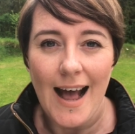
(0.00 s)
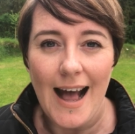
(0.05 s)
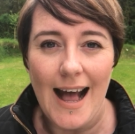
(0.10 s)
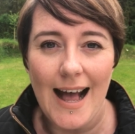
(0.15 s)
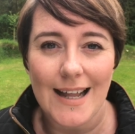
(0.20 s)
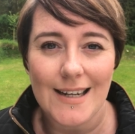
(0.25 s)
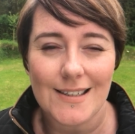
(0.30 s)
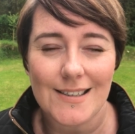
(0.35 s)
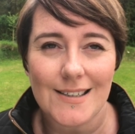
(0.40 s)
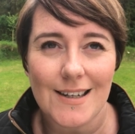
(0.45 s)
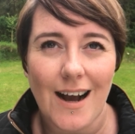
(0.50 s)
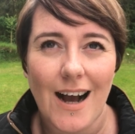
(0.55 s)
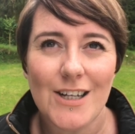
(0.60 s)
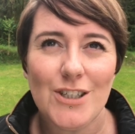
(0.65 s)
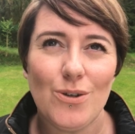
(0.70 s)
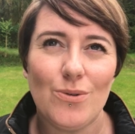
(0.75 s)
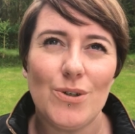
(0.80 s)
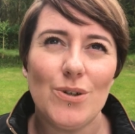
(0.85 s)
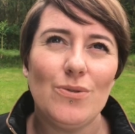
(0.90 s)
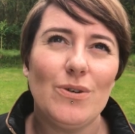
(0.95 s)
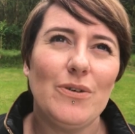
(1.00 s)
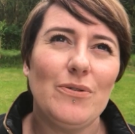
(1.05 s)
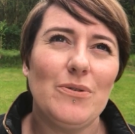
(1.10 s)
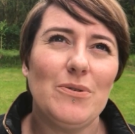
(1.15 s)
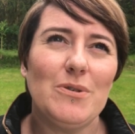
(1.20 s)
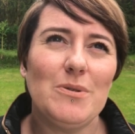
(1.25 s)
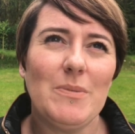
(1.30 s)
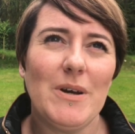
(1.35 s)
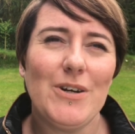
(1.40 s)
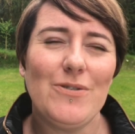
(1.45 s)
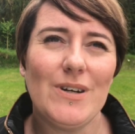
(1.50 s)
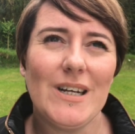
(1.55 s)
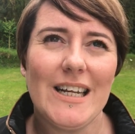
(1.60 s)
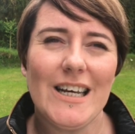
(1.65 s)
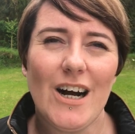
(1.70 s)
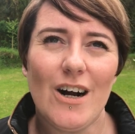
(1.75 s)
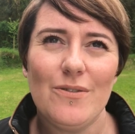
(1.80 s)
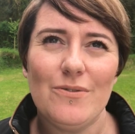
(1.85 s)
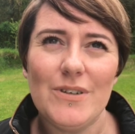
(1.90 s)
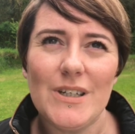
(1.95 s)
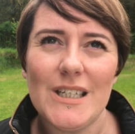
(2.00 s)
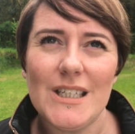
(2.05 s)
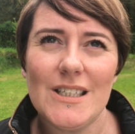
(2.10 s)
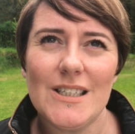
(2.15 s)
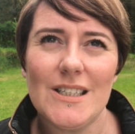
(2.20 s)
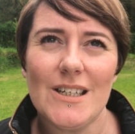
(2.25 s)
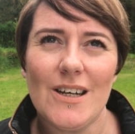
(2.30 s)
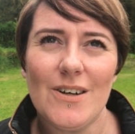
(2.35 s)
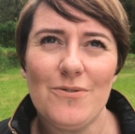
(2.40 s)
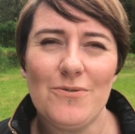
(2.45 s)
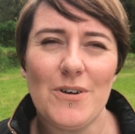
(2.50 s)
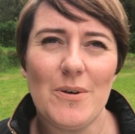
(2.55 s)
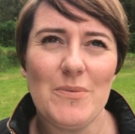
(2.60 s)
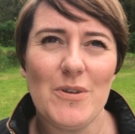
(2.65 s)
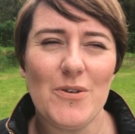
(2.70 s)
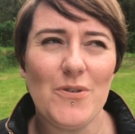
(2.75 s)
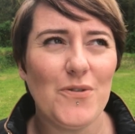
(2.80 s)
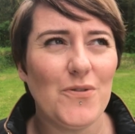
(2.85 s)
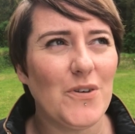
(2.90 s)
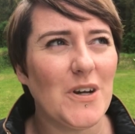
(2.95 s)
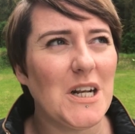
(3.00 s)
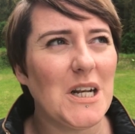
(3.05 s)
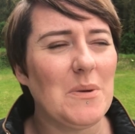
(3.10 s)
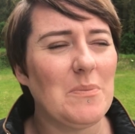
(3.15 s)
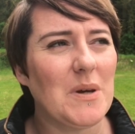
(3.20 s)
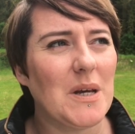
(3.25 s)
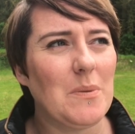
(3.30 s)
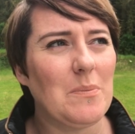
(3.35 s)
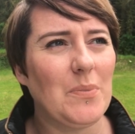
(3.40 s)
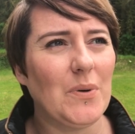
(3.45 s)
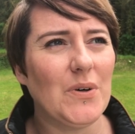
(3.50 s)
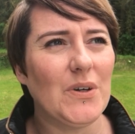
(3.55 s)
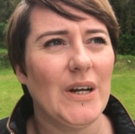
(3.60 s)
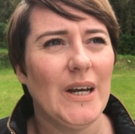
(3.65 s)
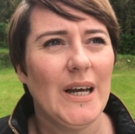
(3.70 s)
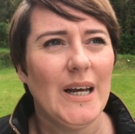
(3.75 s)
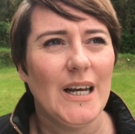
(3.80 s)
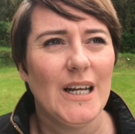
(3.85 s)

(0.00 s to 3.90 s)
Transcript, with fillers: And I don't know if it was made really obvious from the filming, but